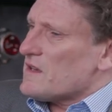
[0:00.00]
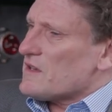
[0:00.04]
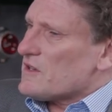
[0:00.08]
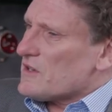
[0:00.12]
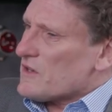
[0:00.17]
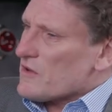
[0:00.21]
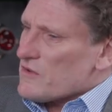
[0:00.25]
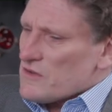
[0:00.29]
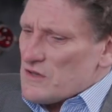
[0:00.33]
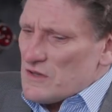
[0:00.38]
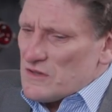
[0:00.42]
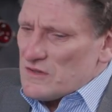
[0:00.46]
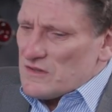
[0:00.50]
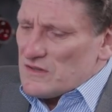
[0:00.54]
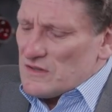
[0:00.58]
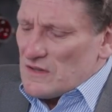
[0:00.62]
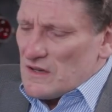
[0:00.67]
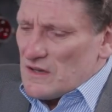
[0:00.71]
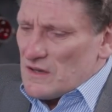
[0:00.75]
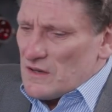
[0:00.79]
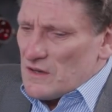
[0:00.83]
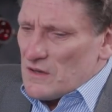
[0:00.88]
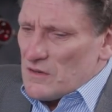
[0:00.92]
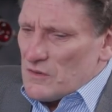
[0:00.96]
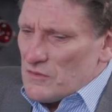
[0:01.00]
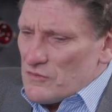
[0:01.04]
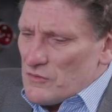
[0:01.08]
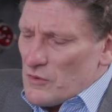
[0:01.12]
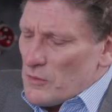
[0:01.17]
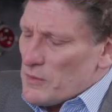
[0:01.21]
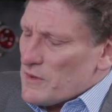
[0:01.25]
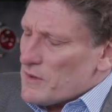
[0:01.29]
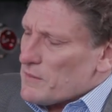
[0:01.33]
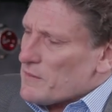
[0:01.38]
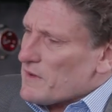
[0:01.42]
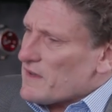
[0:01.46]
you know, that uh,
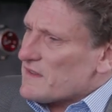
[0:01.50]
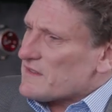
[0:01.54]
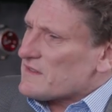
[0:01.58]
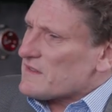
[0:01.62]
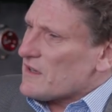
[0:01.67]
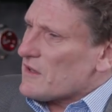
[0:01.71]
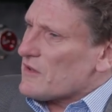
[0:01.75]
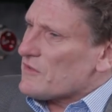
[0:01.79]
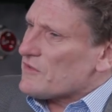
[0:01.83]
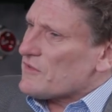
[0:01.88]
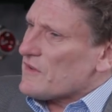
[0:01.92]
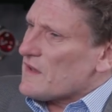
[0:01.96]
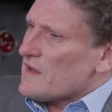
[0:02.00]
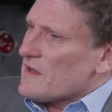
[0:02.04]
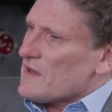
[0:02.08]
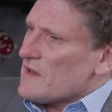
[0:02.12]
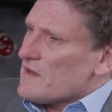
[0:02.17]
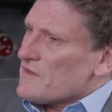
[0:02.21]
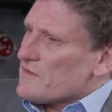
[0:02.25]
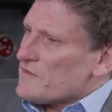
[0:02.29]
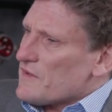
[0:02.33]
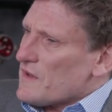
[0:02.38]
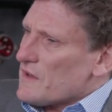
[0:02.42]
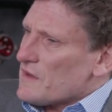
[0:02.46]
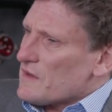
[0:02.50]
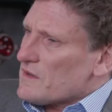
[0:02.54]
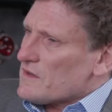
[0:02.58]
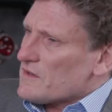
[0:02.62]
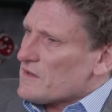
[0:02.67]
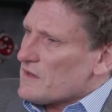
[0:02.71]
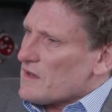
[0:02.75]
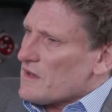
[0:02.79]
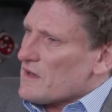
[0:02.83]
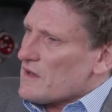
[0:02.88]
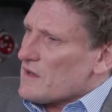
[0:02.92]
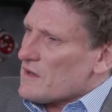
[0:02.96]
Robert and myself
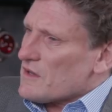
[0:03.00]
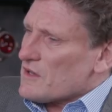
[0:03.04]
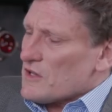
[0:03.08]
felt, uh,